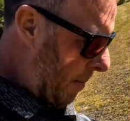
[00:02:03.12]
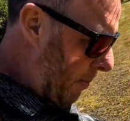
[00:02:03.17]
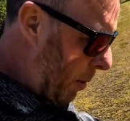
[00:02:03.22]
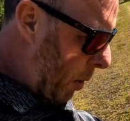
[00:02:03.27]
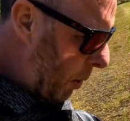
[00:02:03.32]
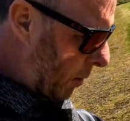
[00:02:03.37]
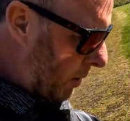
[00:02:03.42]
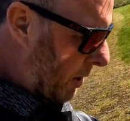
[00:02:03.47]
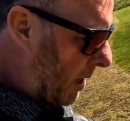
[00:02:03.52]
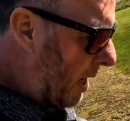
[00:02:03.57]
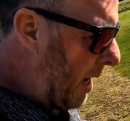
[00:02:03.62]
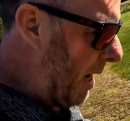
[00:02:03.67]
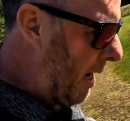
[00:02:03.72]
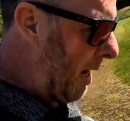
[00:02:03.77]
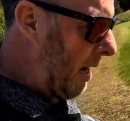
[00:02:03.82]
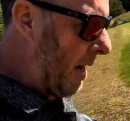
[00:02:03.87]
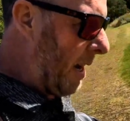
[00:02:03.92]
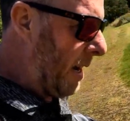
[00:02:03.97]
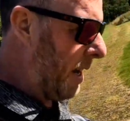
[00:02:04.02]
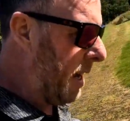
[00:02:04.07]
but,
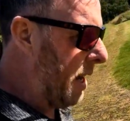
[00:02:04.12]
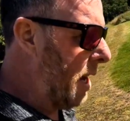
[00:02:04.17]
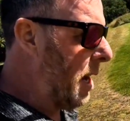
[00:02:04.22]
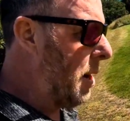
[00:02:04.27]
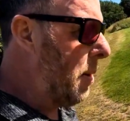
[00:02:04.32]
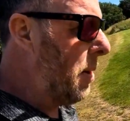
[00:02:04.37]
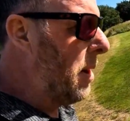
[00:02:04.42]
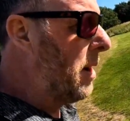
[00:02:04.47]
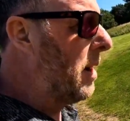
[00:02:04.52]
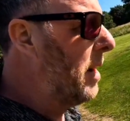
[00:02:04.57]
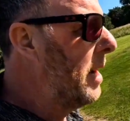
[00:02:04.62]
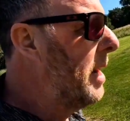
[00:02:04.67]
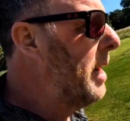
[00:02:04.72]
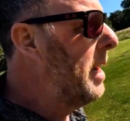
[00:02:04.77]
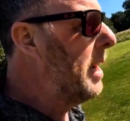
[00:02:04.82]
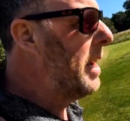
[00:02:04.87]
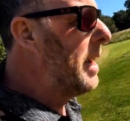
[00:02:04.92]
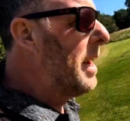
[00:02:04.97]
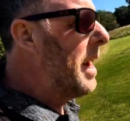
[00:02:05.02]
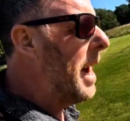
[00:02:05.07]
you know,
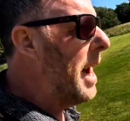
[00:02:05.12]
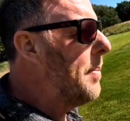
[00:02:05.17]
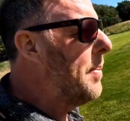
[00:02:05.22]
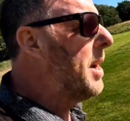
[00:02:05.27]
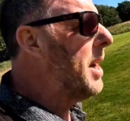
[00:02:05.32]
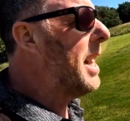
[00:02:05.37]
am